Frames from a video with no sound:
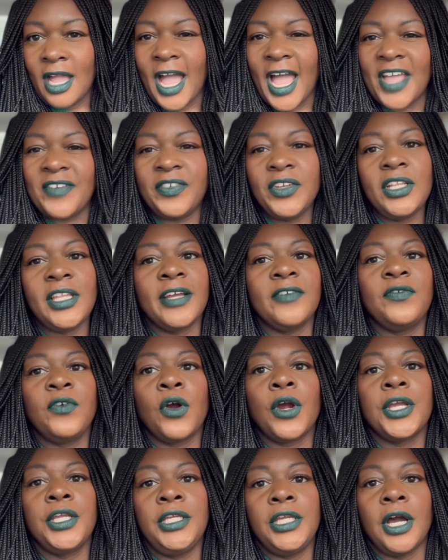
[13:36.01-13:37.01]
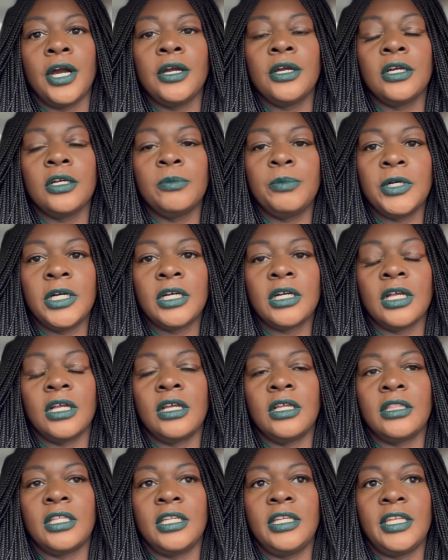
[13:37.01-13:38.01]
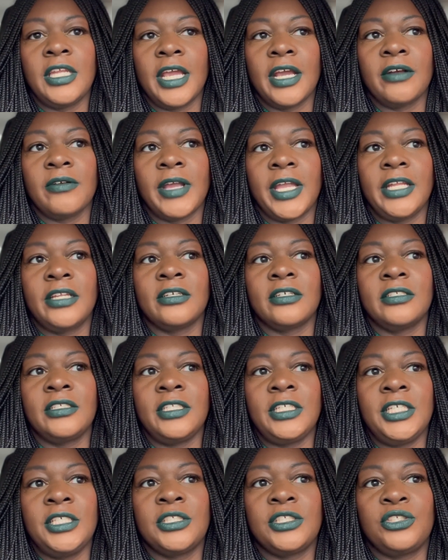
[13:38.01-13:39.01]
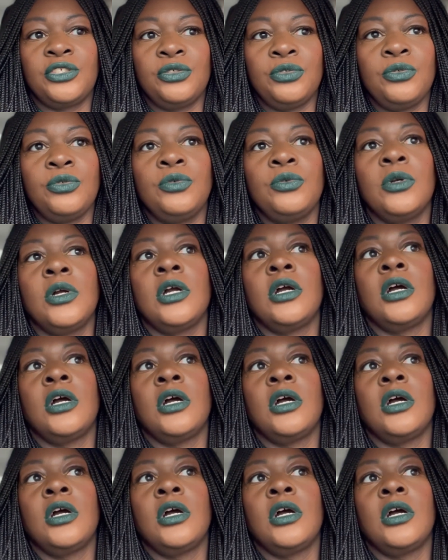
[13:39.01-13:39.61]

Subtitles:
I feel like for a younger book, the narrator needs to